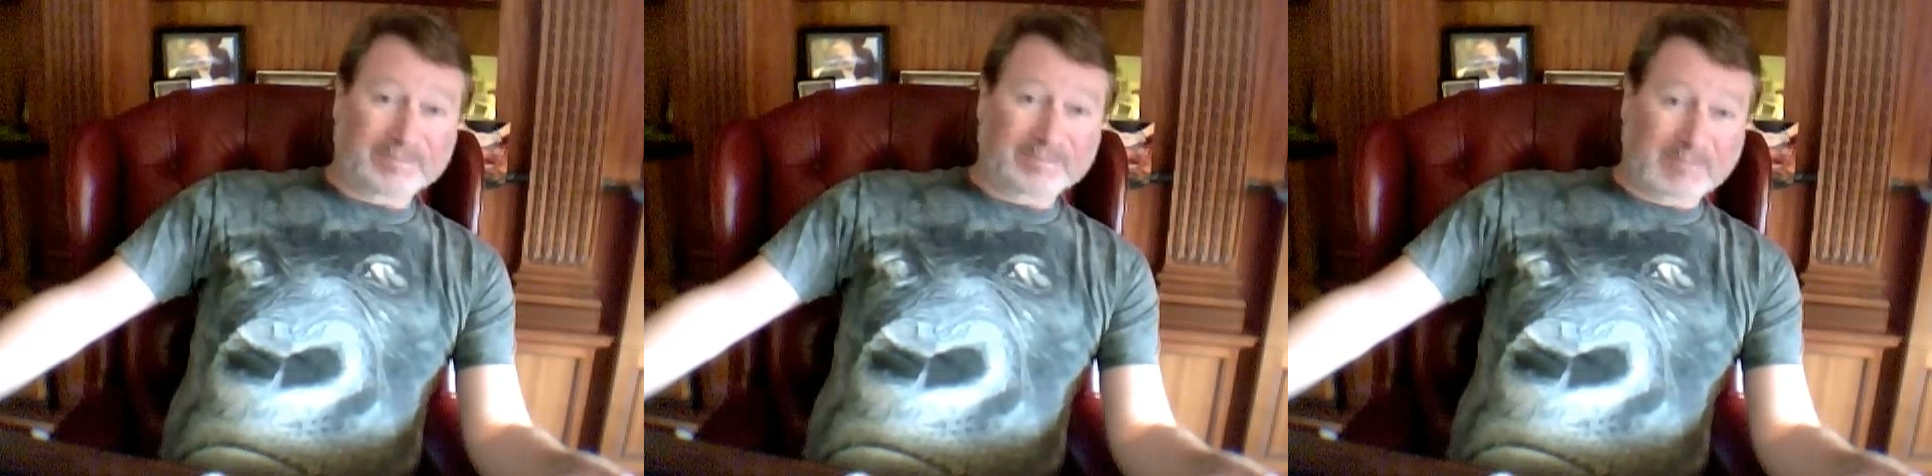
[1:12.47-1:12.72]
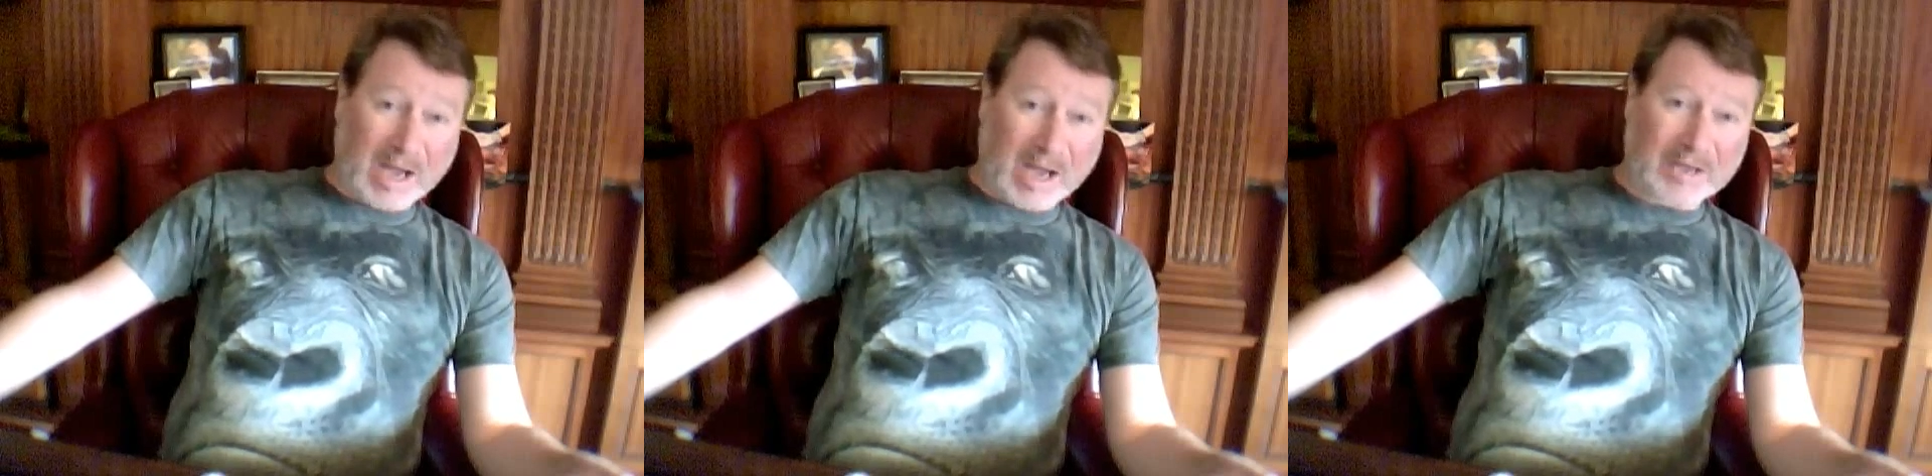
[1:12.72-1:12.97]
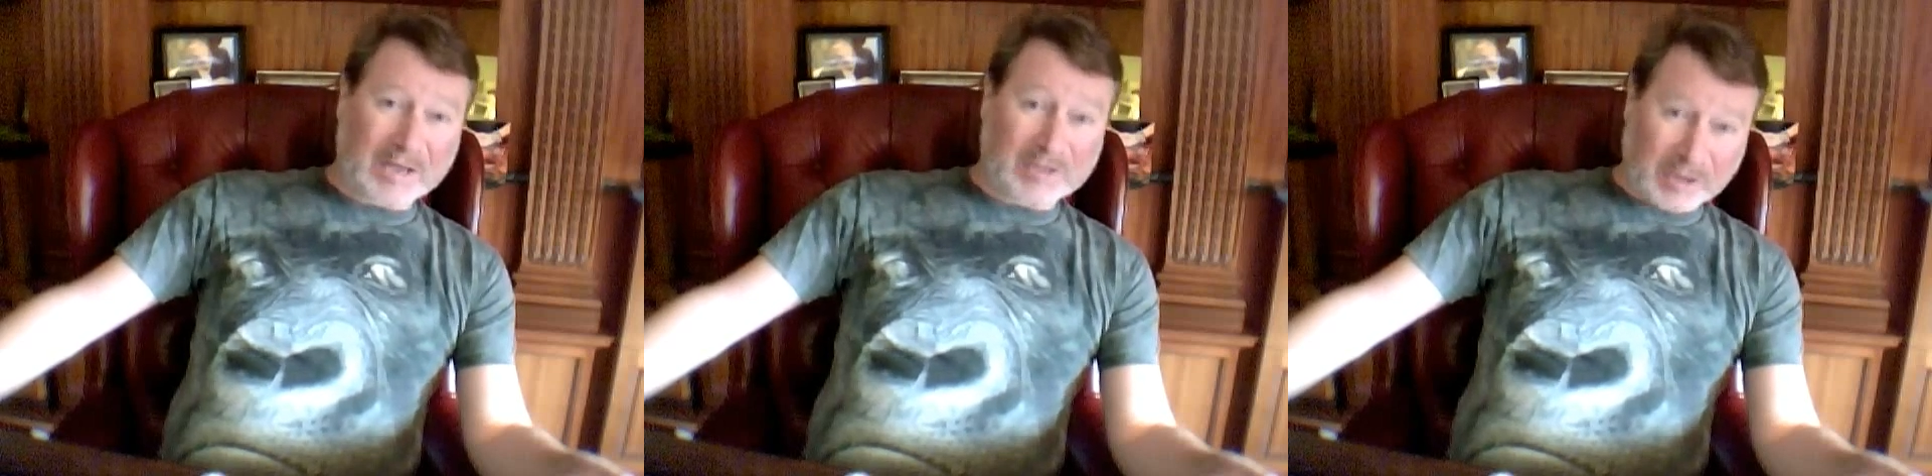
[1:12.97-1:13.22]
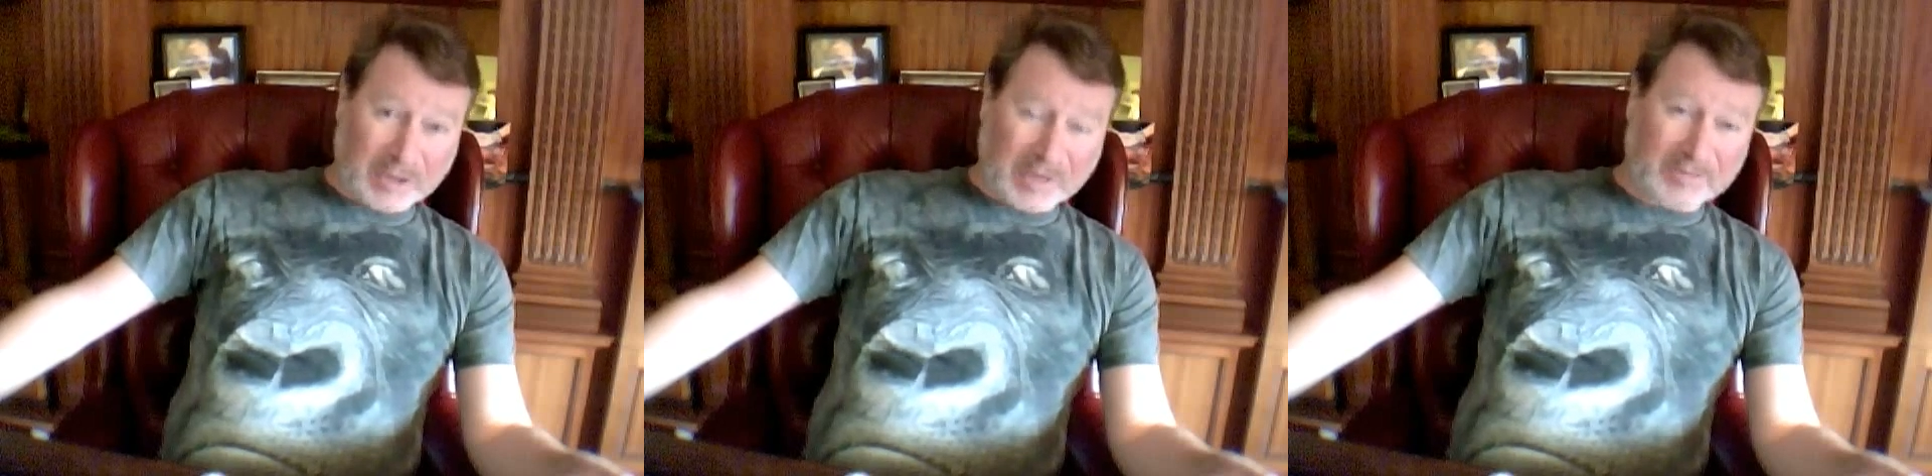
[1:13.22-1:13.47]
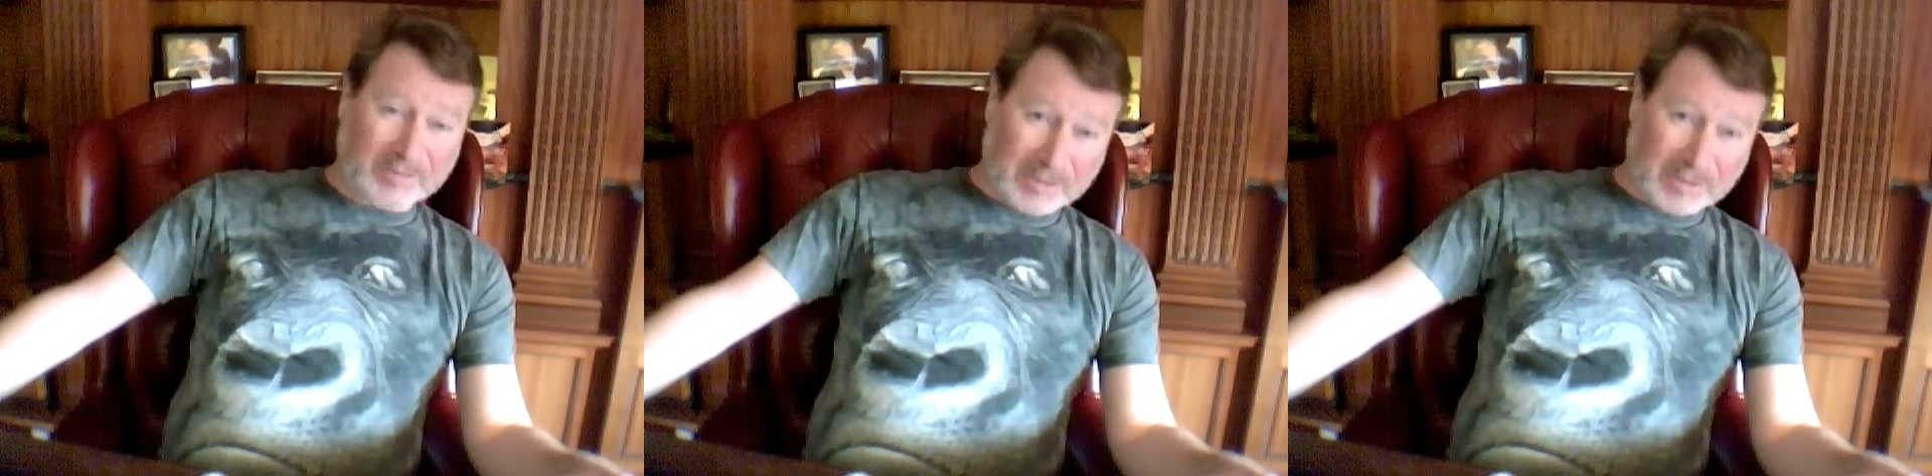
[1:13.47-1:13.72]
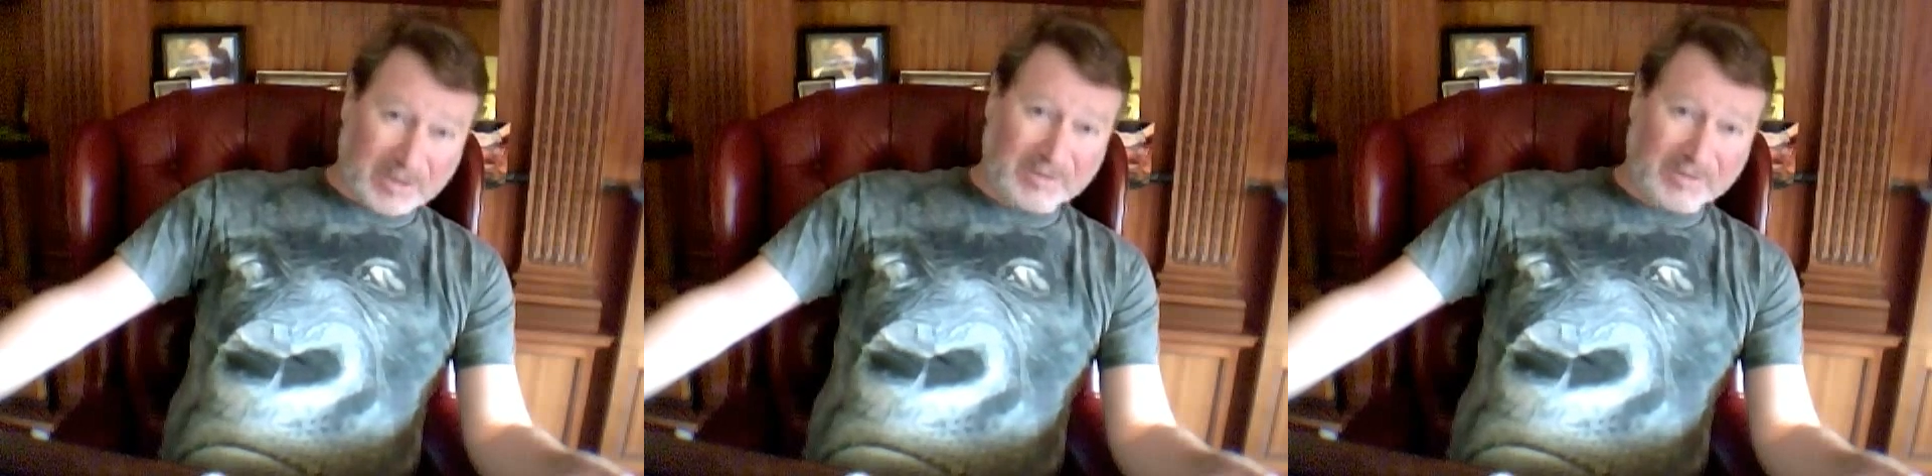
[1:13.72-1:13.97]
buying shirt after
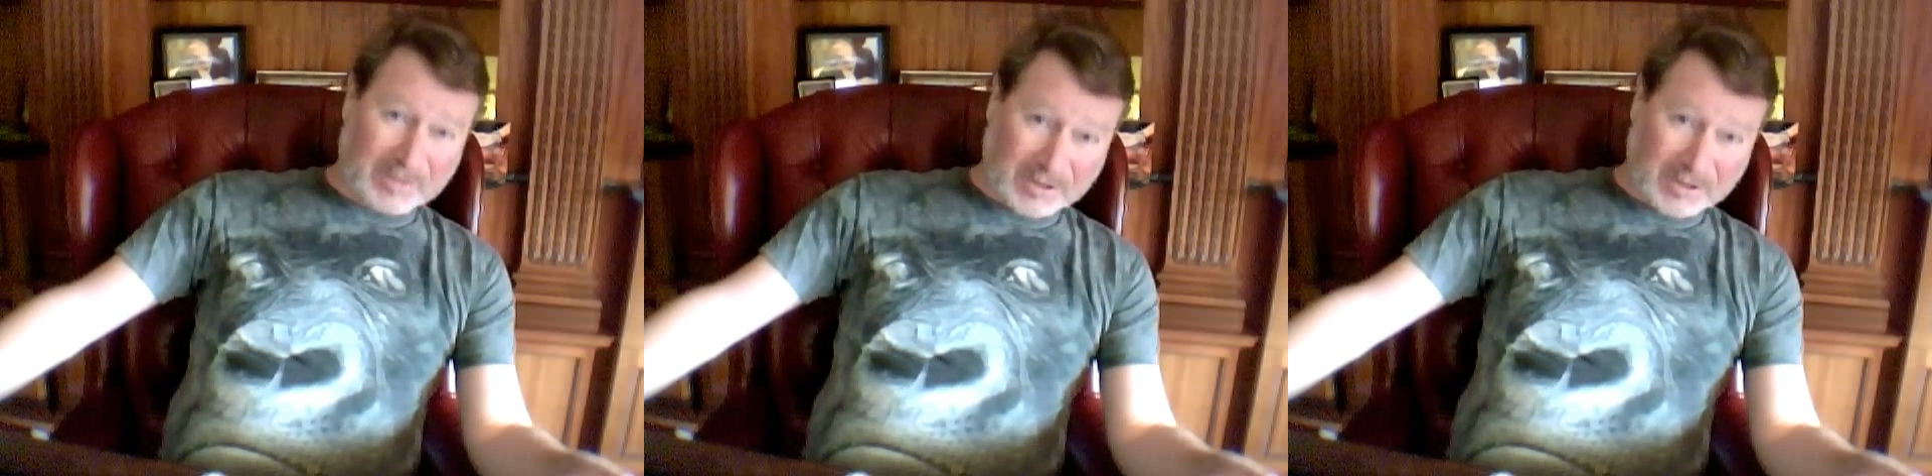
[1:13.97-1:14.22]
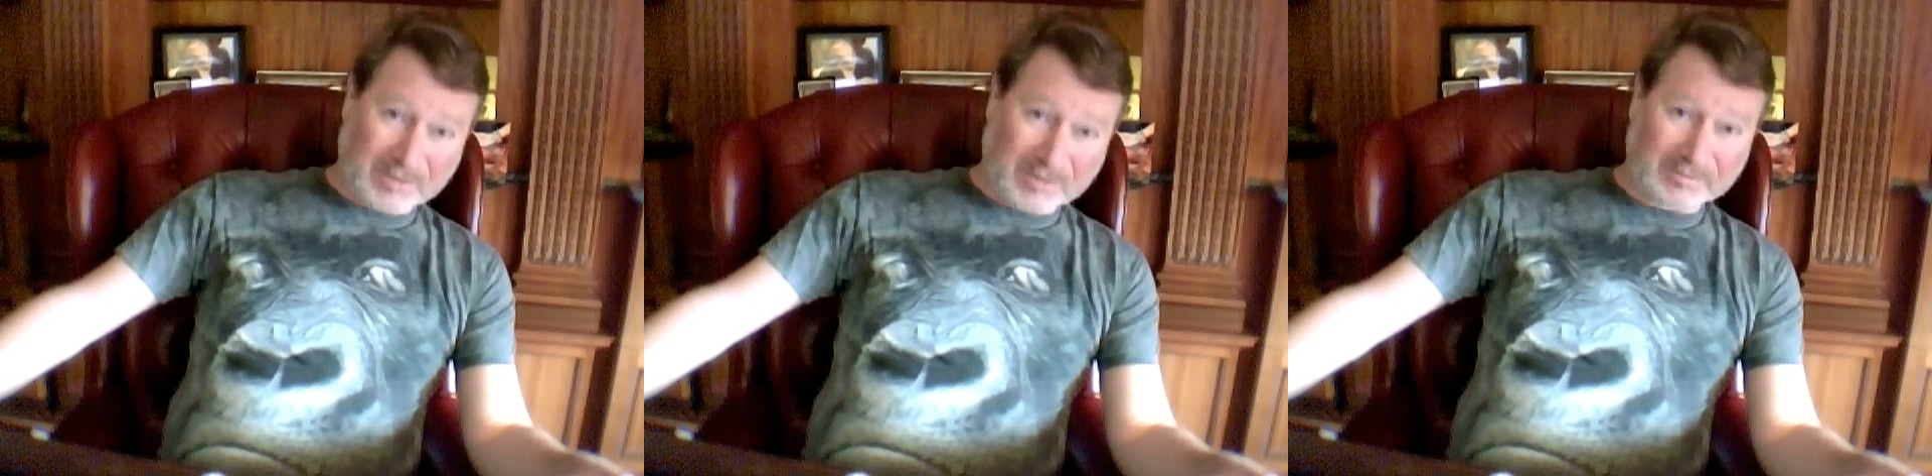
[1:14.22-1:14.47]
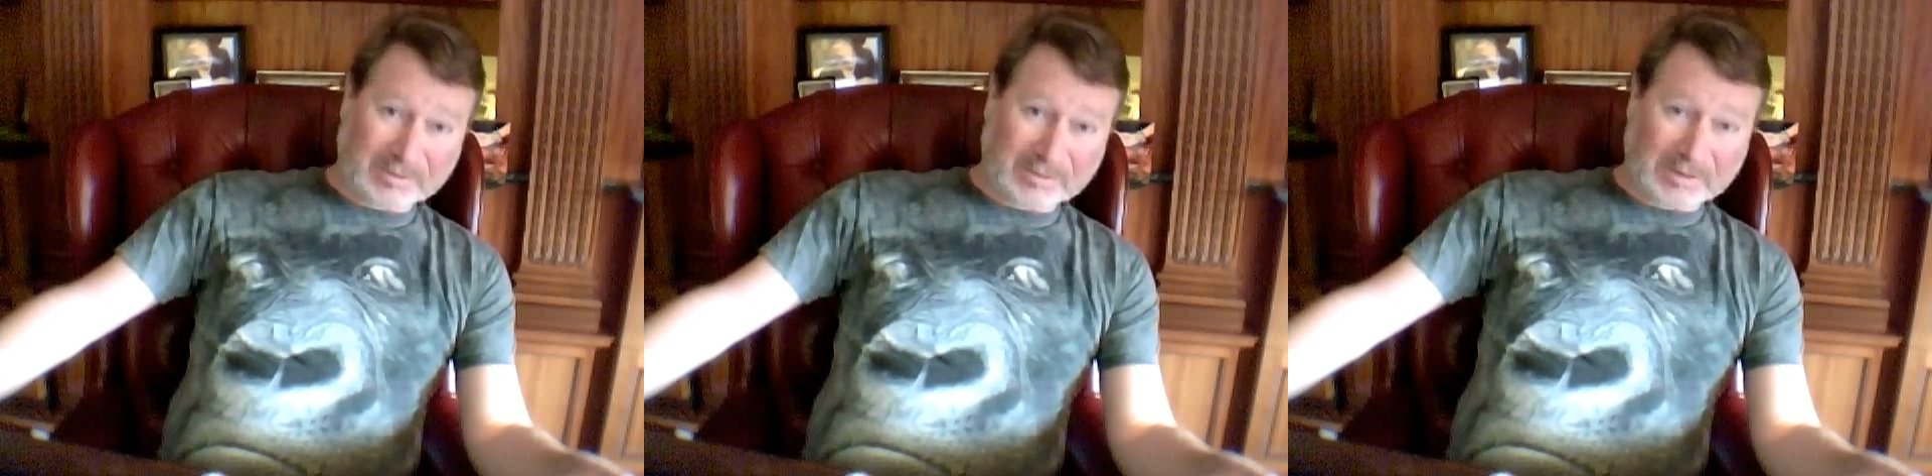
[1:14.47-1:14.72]
shirt after shirt,